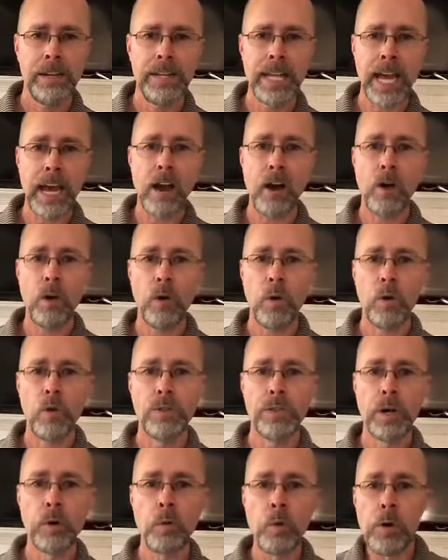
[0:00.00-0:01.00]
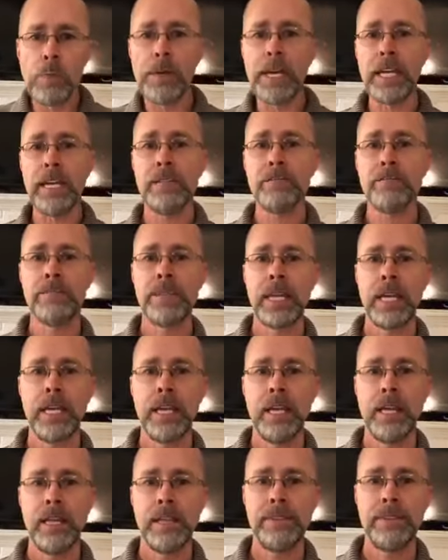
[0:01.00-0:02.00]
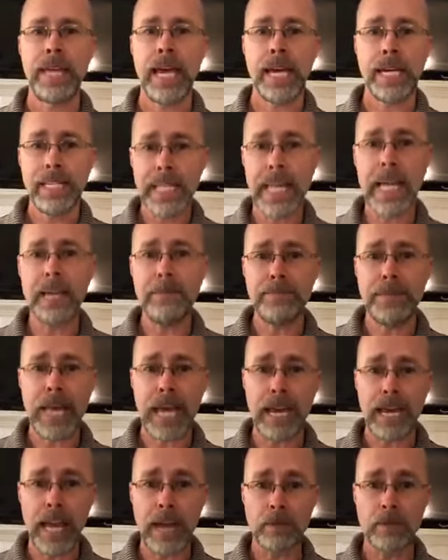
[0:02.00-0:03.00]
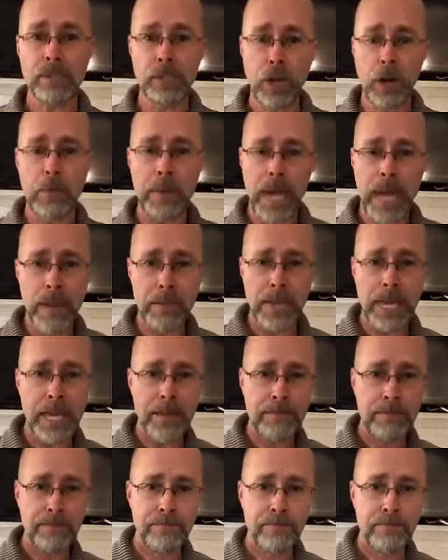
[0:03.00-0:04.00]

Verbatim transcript: Now, the woman that claimed that that was her baby